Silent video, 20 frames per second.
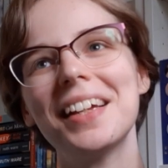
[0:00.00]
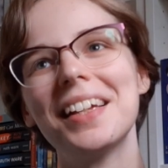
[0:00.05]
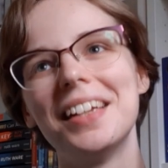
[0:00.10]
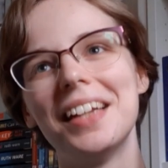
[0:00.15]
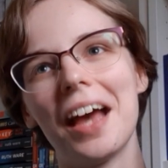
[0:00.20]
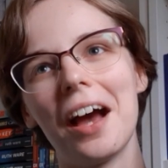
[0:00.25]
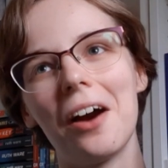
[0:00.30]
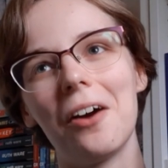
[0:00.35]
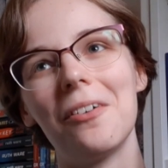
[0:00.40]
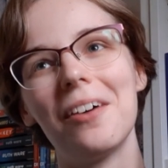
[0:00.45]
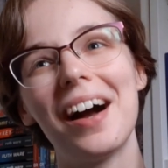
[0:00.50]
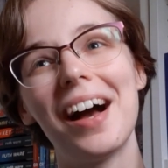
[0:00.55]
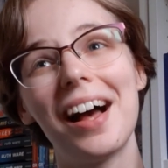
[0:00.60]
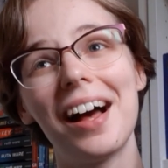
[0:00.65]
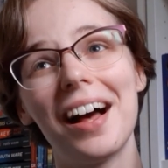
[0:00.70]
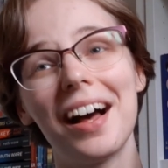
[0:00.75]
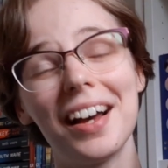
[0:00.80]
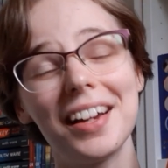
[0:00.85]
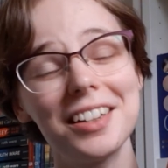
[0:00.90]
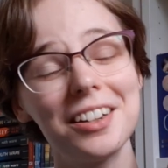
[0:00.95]
Now,
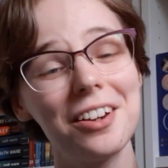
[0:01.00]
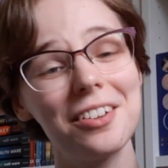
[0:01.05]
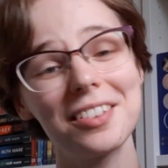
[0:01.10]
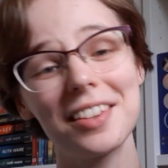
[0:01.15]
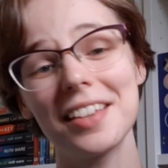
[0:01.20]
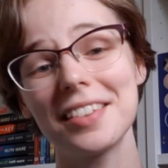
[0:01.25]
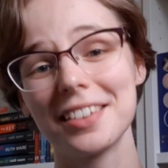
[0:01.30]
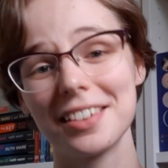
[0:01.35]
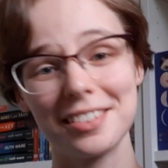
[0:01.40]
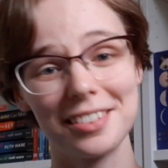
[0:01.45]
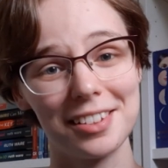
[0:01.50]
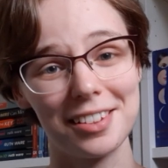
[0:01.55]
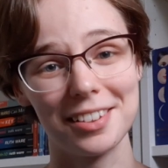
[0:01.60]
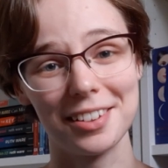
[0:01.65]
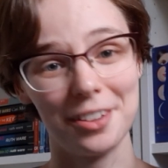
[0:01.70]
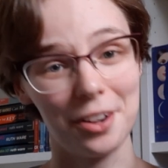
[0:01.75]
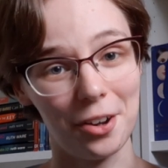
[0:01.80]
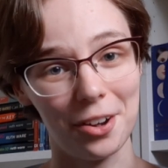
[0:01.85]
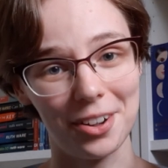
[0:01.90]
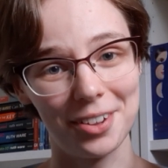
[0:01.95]
I know that this is
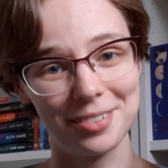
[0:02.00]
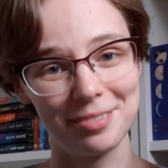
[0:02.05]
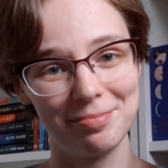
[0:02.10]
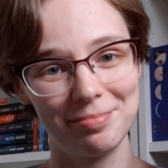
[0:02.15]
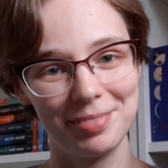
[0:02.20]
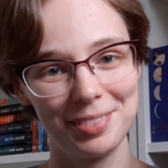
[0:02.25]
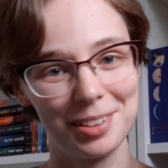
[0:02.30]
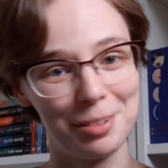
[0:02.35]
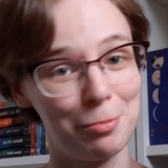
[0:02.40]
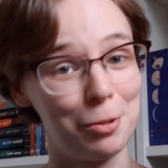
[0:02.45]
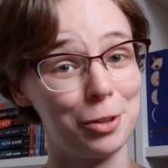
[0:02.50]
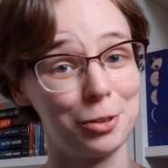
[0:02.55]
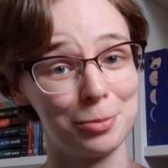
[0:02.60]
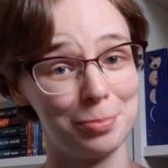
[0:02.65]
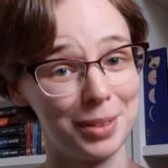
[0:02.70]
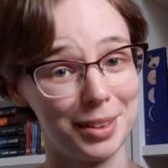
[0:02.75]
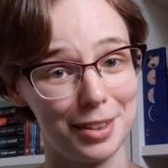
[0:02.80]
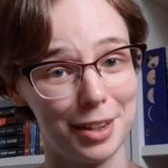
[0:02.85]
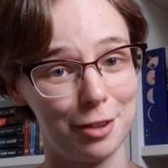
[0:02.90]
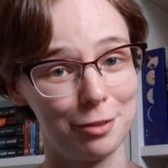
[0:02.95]
not the most
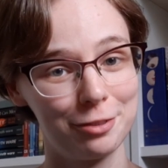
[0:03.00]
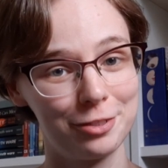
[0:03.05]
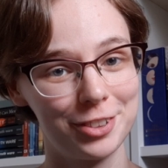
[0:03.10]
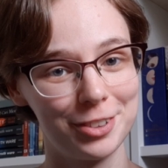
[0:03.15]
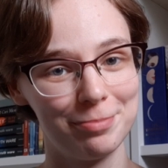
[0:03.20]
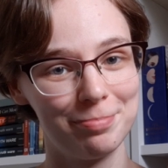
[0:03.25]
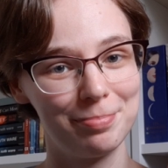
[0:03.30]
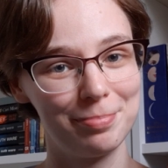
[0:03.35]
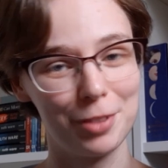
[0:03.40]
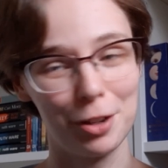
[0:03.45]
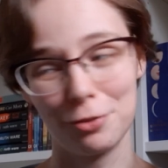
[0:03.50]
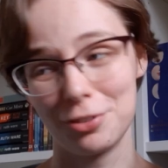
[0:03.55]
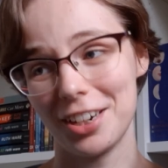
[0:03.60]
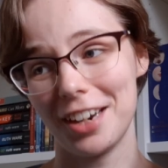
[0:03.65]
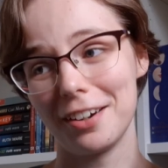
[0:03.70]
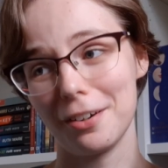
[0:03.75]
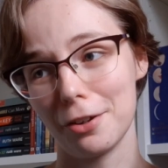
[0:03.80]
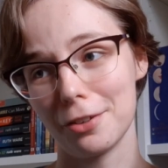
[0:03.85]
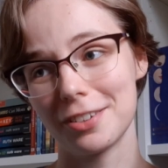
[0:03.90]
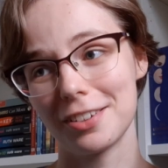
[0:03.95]
beloved of
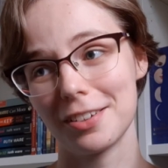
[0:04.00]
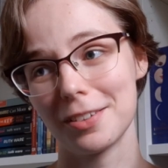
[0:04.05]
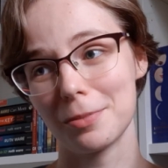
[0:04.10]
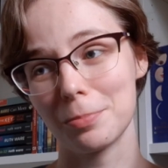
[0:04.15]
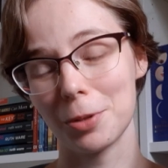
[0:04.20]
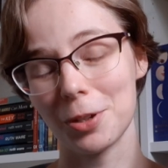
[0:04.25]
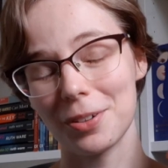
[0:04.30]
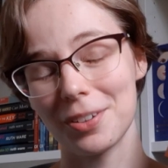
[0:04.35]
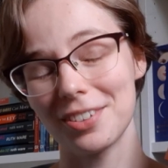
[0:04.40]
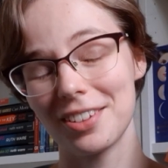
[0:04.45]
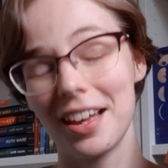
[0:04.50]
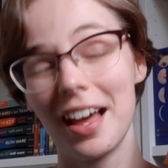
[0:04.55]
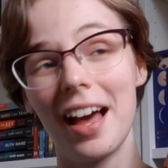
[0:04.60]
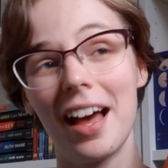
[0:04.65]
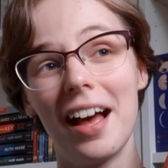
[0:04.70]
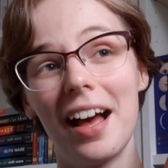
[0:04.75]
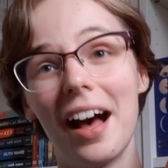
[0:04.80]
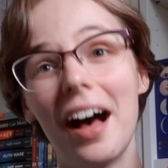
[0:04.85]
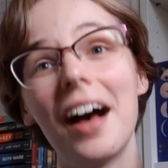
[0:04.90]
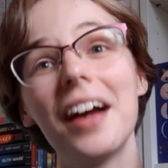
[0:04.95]
Jane Austen's books.
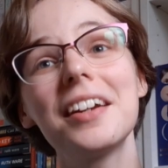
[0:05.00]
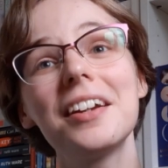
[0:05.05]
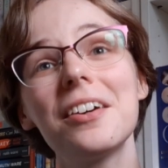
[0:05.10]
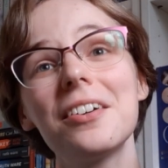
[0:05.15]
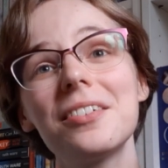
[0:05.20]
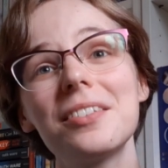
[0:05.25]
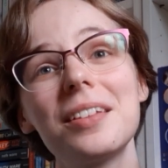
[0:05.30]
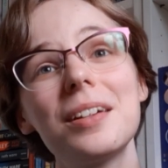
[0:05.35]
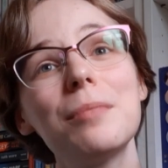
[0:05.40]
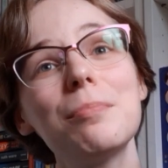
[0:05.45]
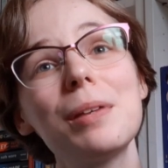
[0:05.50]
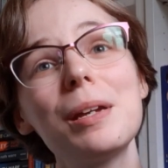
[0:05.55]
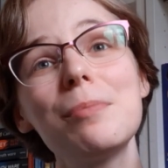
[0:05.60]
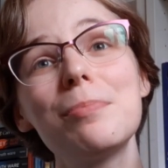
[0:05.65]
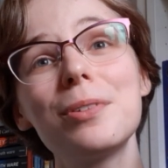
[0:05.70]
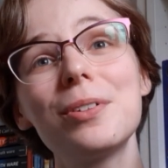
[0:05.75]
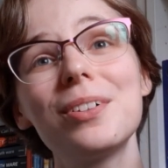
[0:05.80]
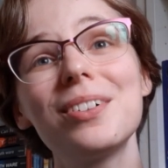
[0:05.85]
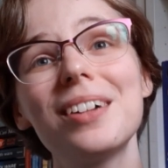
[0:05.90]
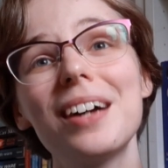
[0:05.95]
I know that
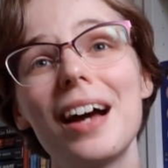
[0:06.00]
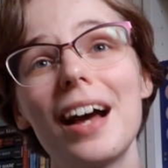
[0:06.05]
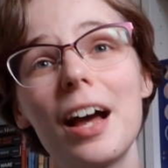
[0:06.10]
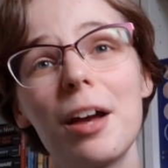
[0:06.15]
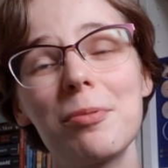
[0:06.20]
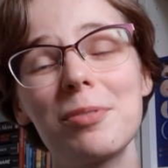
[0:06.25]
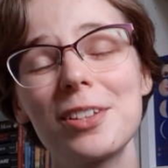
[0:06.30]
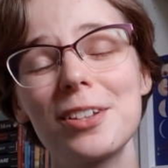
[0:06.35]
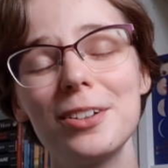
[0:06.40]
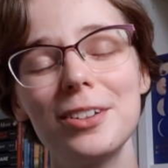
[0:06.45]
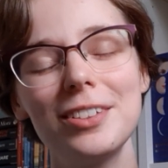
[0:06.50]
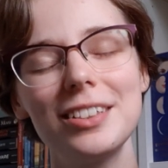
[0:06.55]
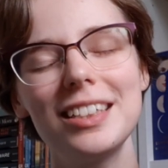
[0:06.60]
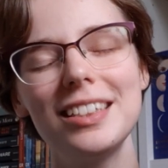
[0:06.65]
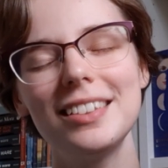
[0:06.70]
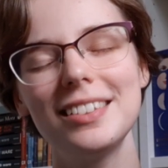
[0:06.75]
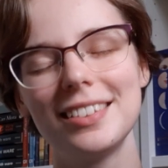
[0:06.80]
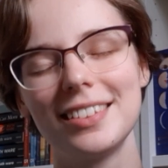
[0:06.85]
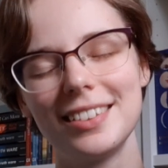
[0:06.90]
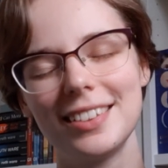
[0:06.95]
people
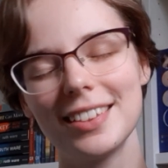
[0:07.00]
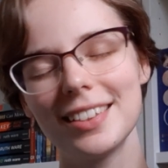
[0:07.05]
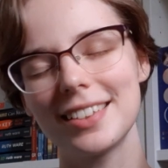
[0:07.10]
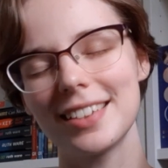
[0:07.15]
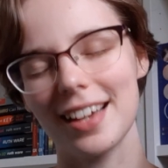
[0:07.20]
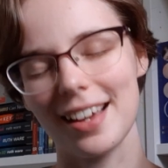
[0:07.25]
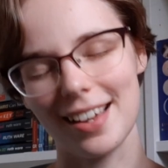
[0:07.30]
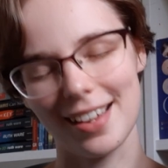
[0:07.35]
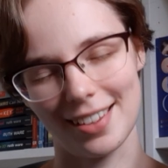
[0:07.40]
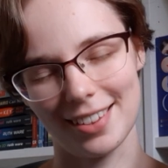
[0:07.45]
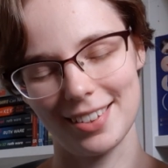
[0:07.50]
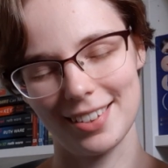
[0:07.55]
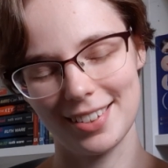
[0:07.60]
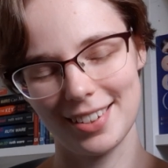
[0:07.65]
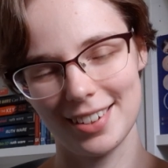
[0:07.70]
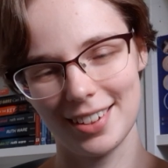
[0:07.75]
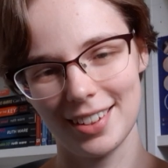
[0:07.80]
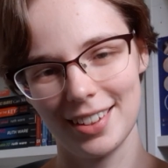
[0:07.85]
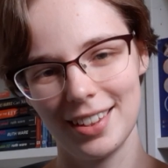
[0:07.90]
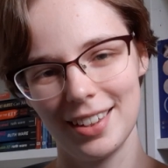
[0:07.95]
absolutely
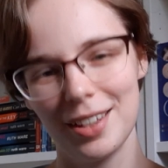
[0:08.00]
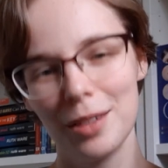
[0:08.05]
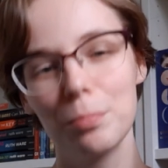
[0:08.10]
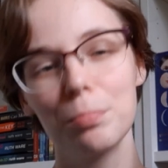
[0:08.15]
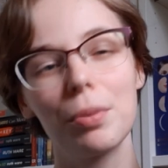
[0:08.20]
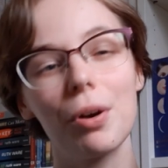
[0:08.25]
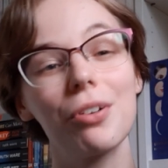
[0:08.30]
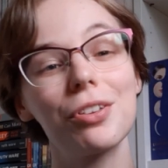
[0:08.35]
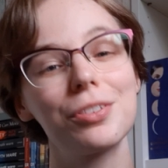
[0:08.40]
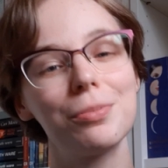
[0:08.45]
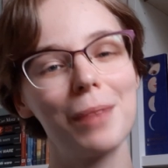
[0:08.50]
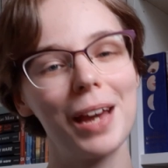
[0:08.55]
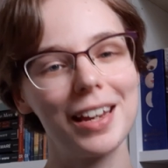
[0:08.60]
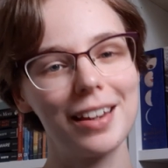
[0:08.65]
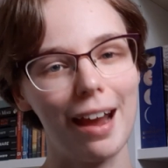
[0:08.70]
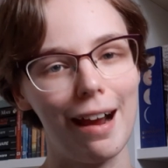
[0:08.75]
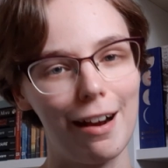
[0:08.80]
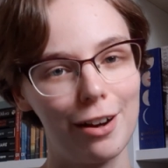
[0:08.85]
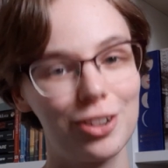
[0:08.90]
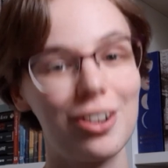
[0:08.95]
detest both the main
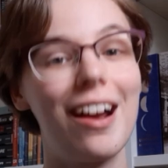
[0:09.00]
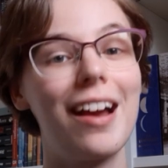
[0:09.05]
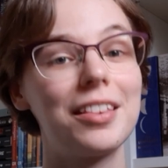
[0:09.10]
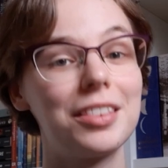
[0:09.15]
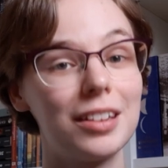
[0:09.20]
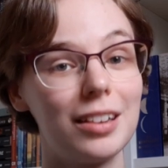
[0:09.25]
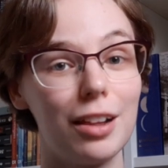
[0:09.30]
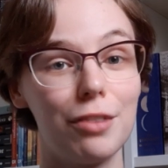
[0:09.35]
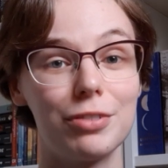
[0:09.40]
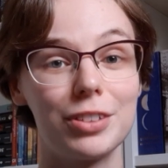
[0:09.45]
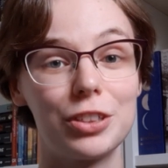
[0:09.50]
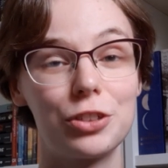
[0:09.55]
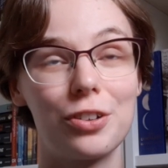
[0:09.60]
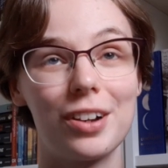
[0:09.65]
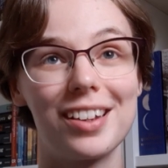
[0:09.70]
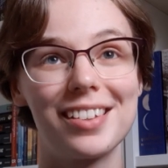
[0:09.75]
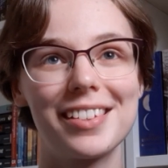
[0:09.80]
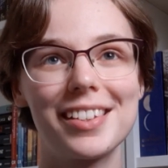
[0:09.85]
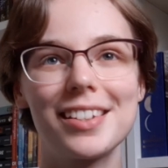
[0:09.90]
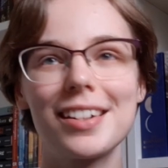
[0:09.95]
character and the love
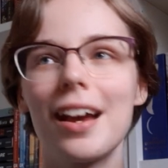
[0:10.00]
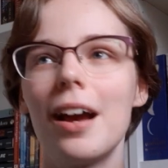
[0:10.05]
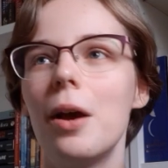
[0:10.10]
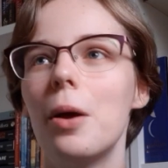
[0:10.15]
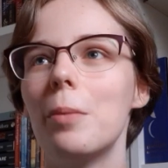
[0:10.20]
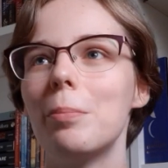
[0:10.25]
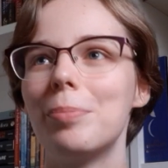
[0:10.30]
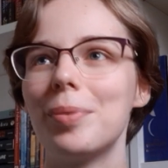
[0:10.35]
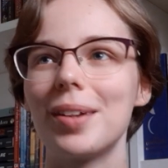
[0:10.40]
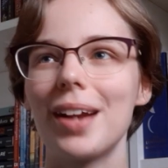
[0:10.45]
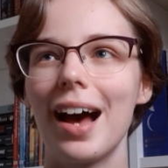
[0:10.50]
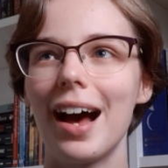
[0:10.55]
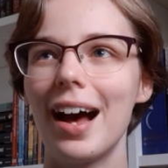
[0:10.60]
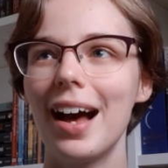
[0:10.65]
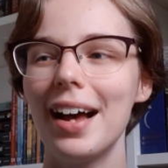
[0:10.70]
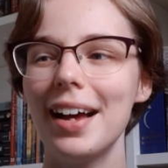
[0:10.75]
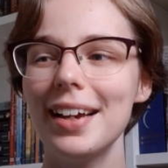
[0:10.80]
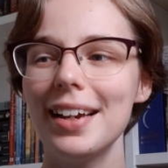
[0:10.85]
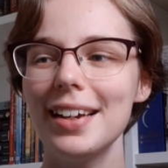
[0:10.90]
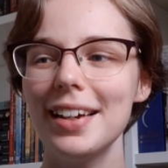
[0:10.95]
interest, but
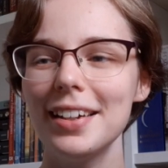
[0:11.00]
I